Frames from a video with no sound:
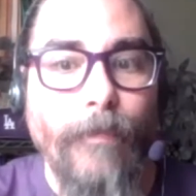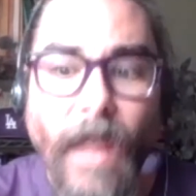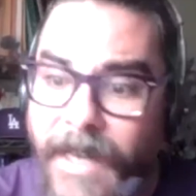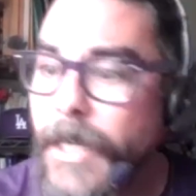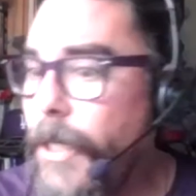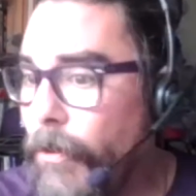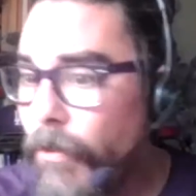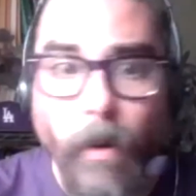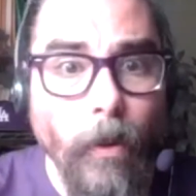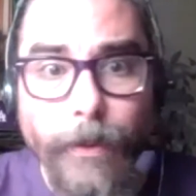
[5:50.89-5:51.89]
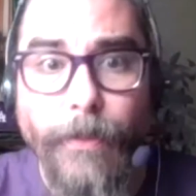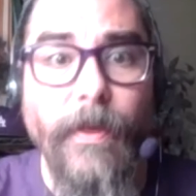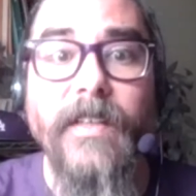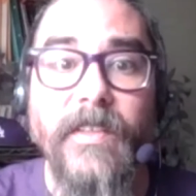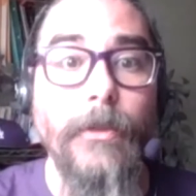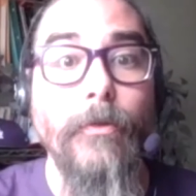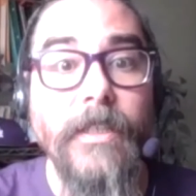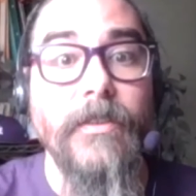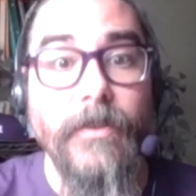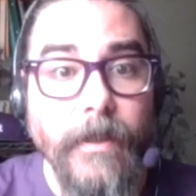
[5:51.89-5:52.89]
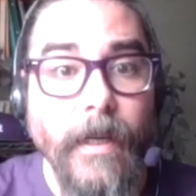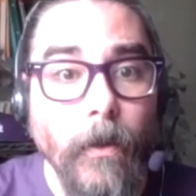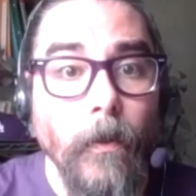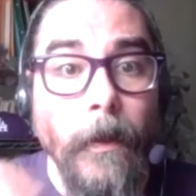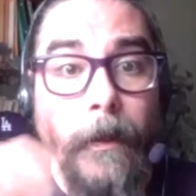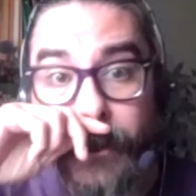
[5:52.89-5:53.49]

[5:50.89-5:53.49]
And here are all the things that you need to know